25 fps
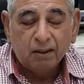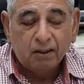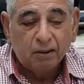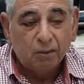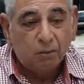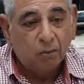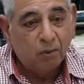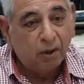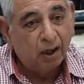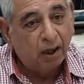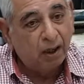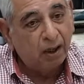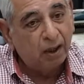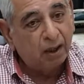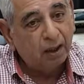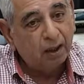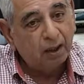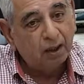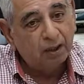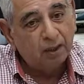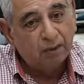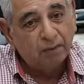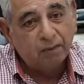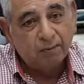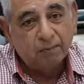
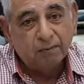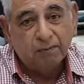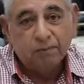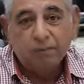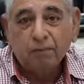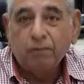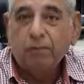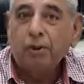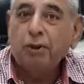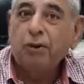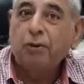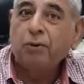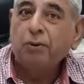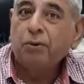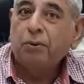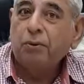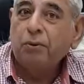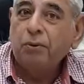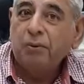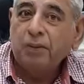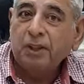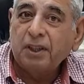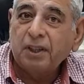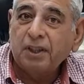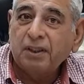Well, we don't
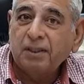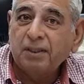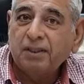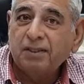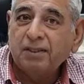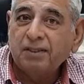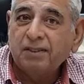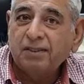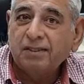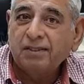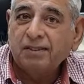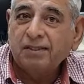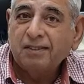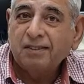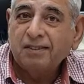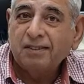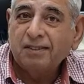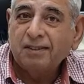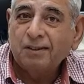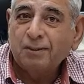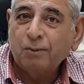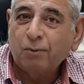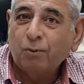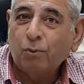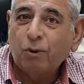know yet
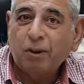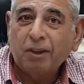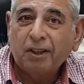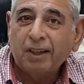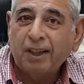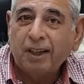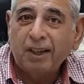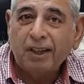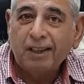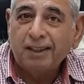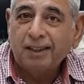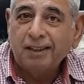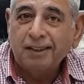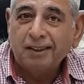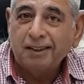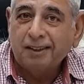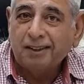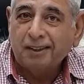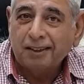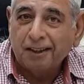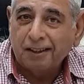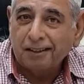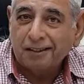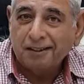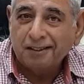what LED
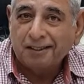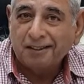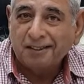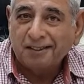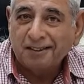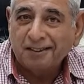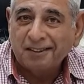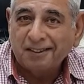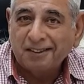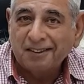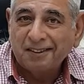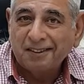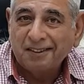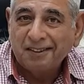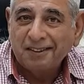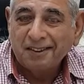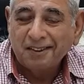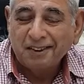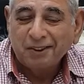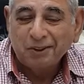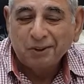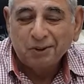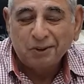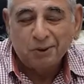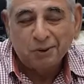does.
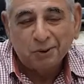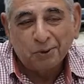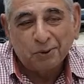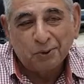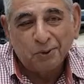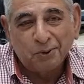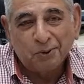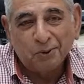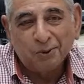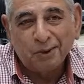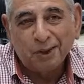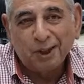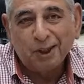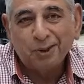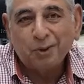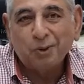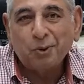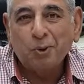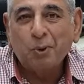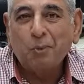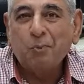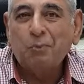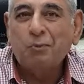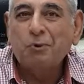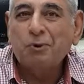So let's
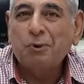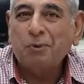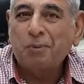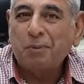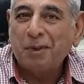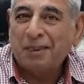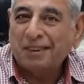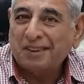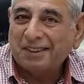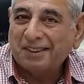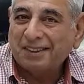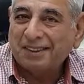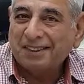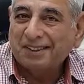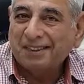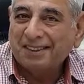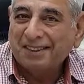hope for the best.